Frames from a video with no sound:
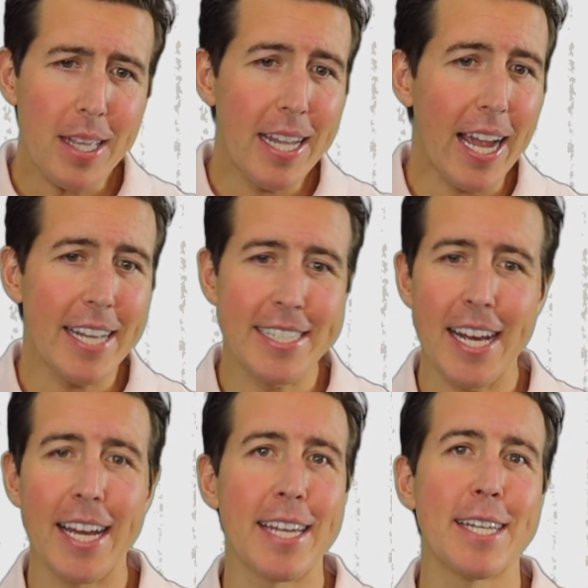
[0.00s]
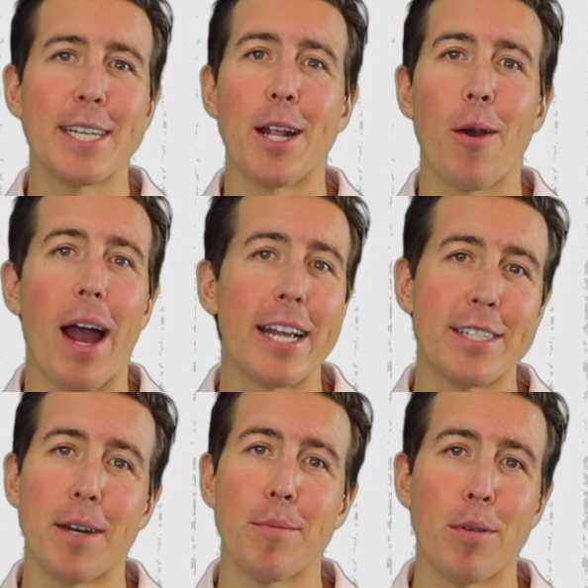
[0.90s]
like I say, I
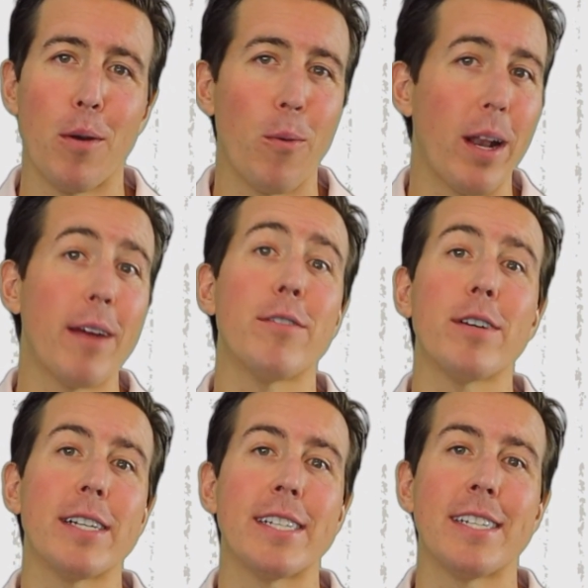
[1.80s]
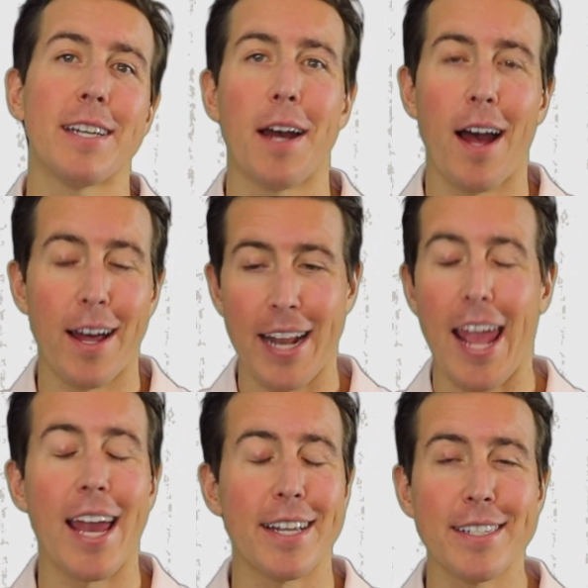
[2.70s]
dump whatever is on
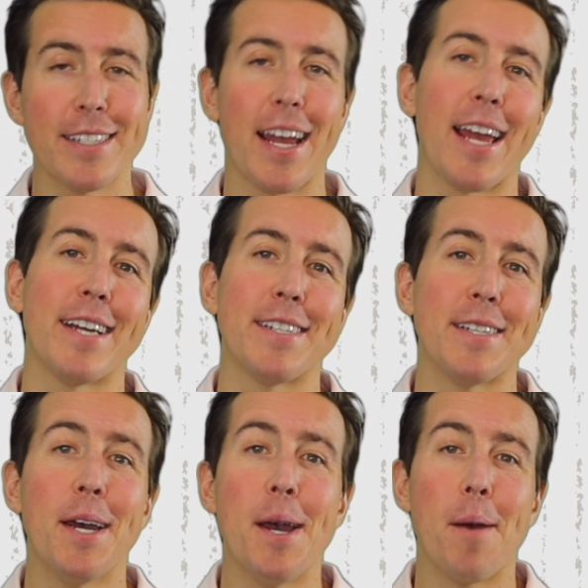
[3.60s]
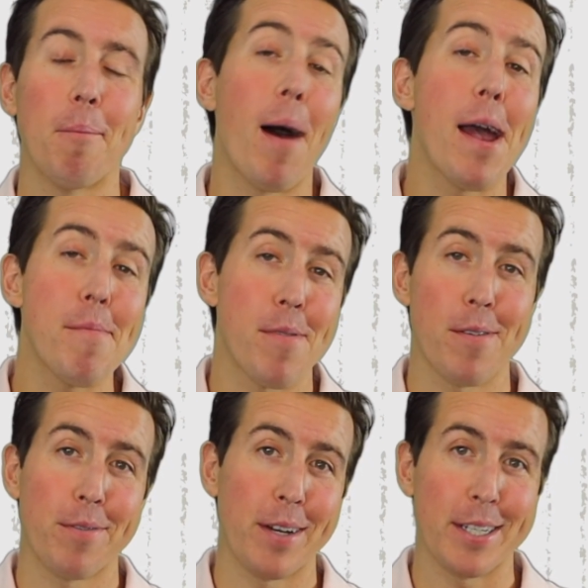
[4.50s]
hand, and my
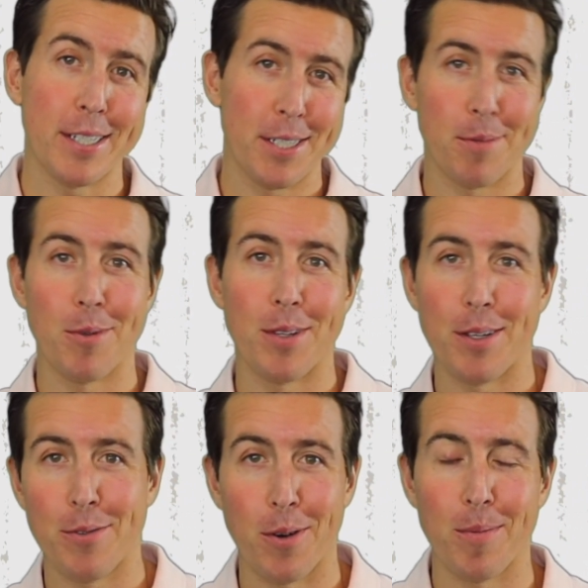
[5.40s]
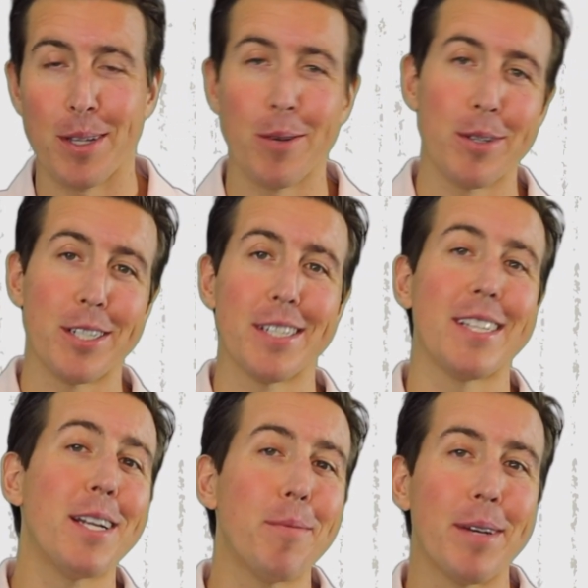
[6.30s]
perfect smoothie formula, which is a
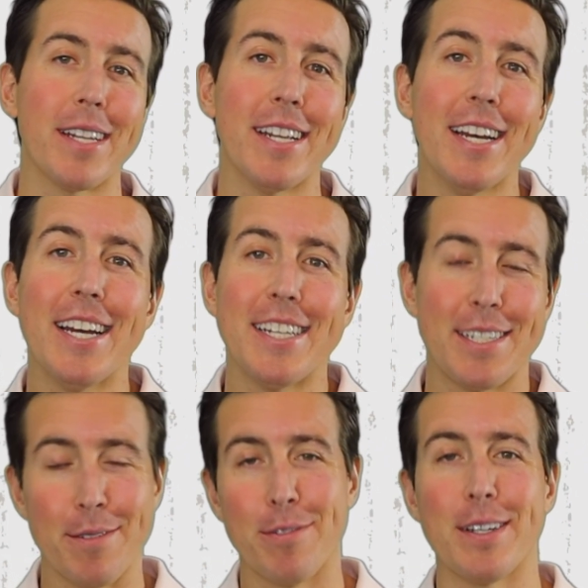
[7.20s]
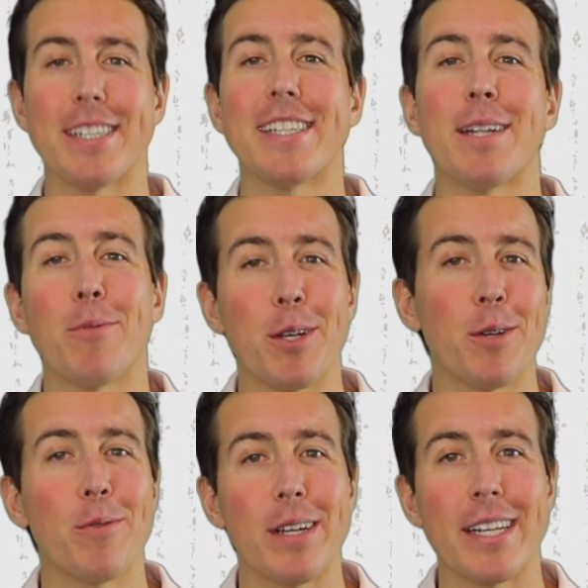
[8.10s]
little bit different than what
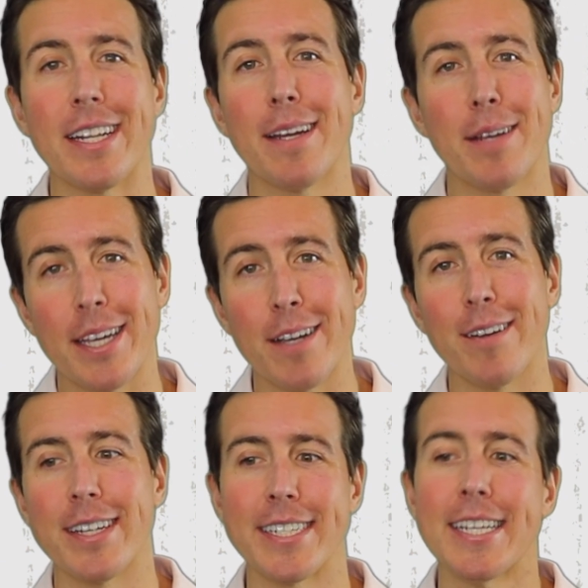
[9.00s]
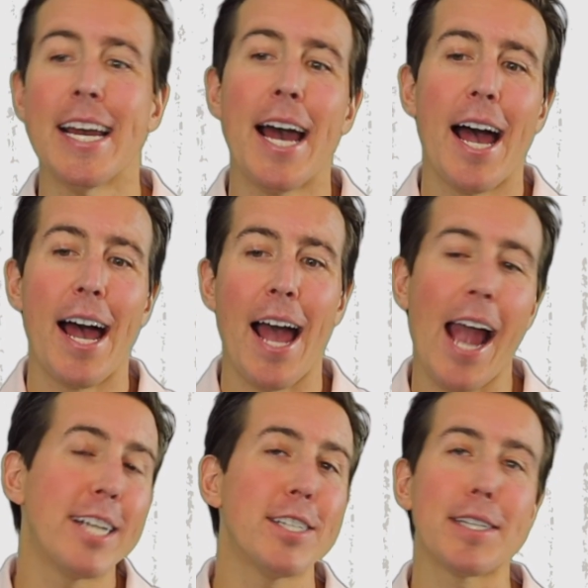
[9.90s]
you'll read here, is
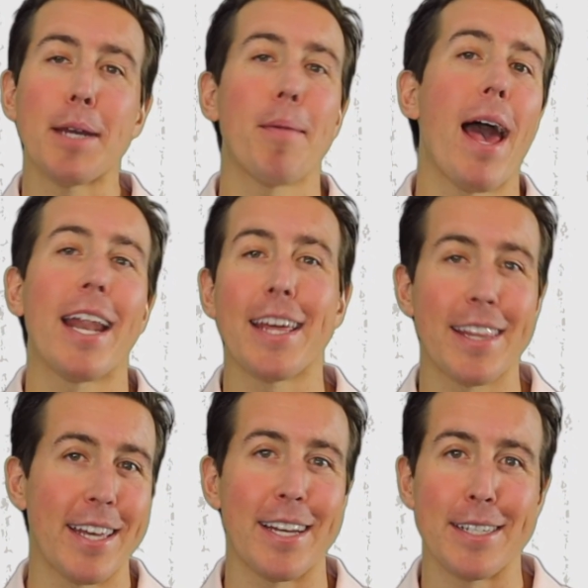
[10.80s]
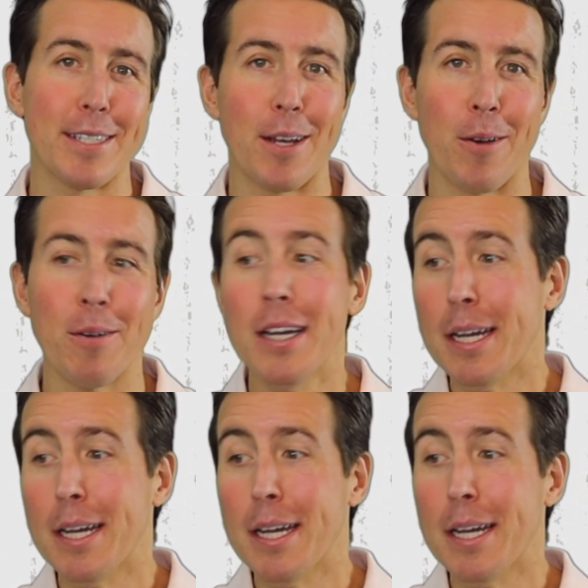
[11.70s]
I just keep adding things. So